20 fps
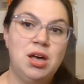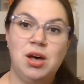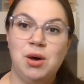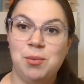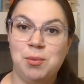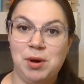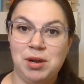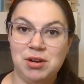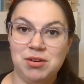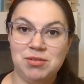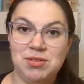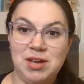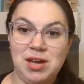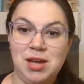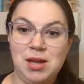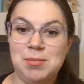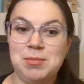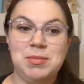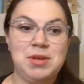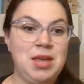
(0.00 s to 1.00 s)
One of
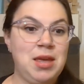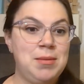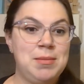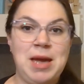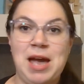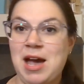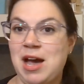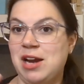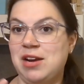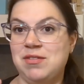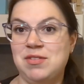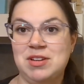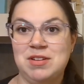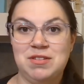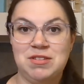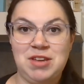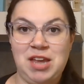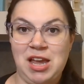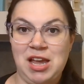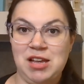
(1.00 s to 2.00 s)
them came out of
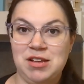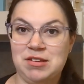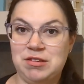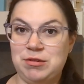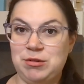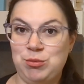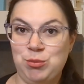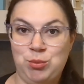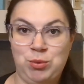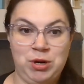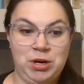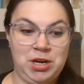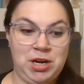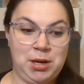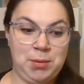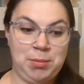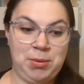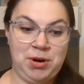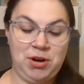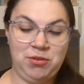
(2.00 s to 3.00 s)
its case
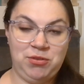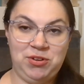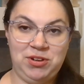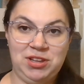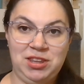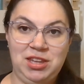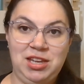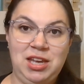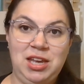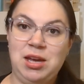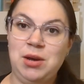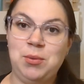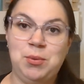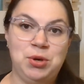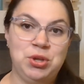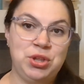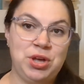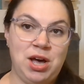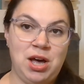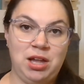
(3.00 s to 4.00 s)
working perfectly
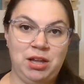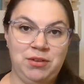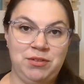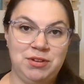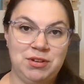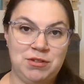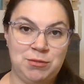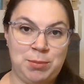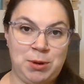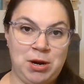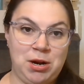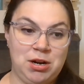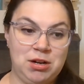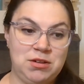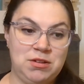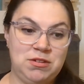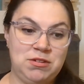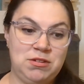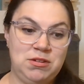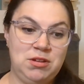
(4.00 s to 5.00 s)
with all of its
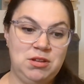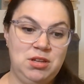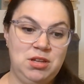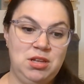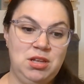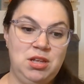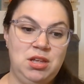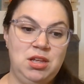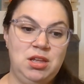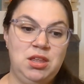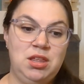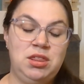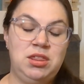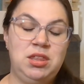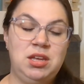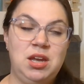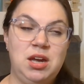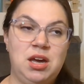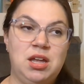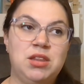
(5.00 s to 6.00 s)
parts.
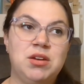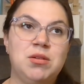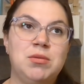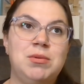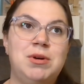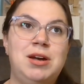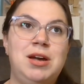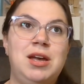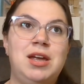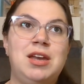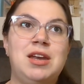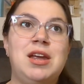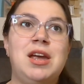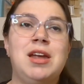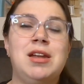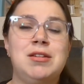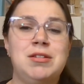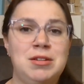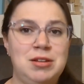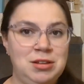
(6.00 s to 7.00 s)
The other one
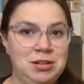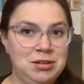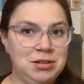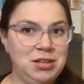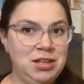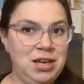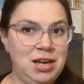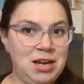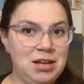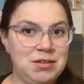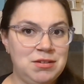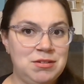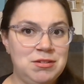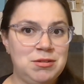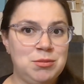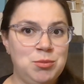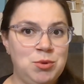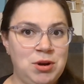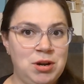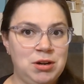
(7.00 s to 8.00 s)
clearly had
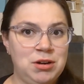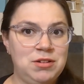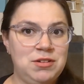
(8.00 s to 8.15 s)
some water